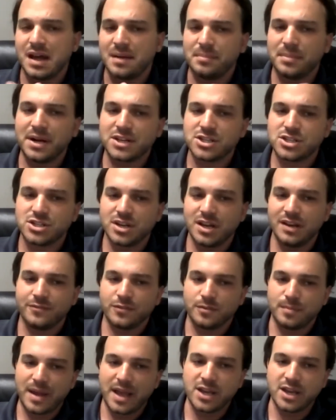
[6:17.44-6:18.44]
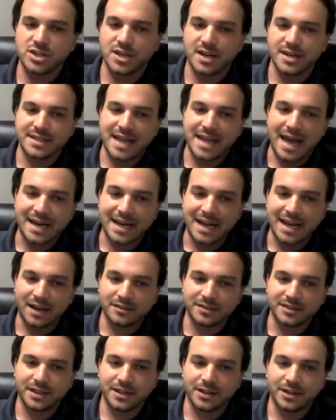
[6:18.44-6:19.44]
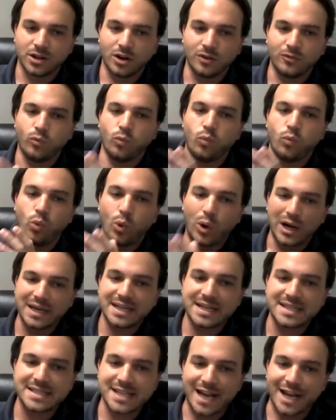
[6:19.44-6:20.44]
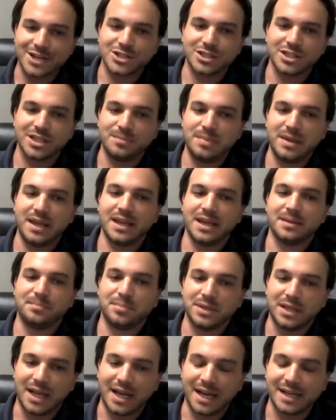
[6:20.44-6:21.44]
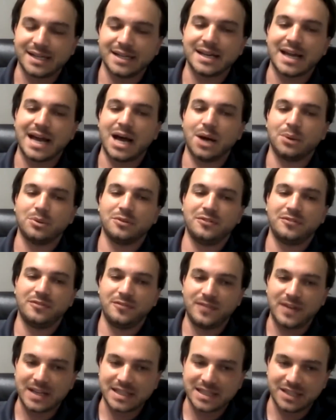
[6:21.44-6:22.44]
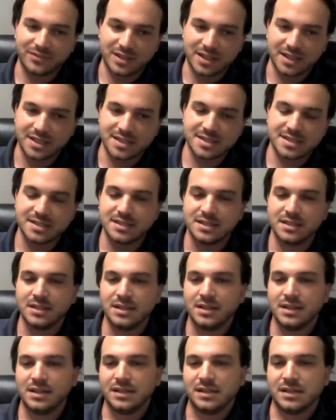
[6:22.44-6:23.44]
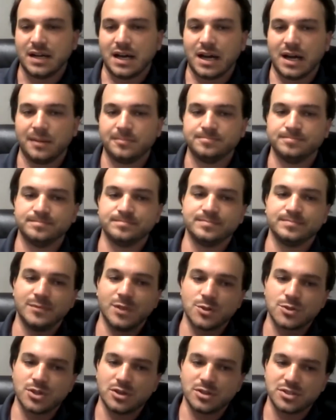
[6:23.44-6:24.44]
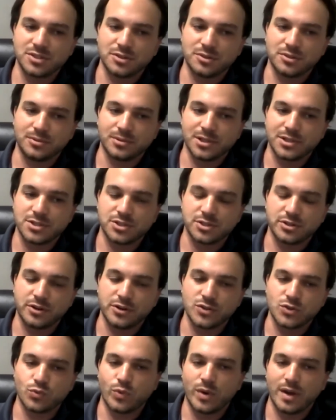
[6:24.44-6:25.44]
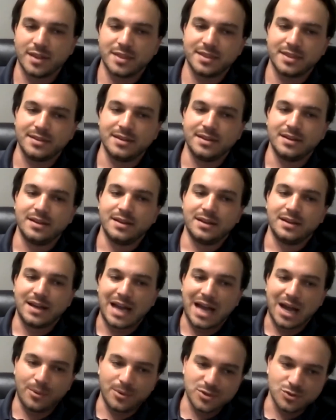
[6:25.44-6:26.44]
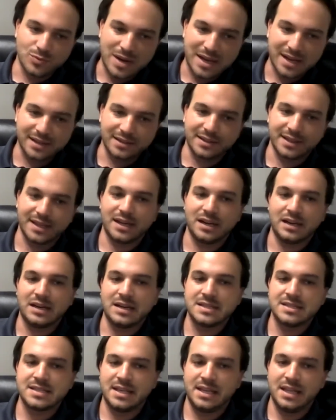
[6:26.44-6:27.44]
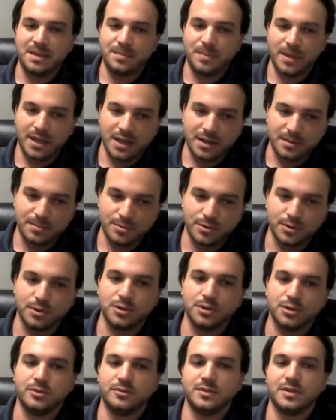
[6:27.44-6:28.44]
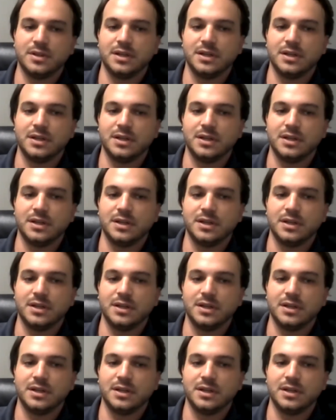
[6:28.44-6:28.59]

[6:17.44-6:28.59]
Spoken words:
much information and data out there of what is actually being applied and how effective it is. There's also concerns with how it's regulated. Is it EPA approved?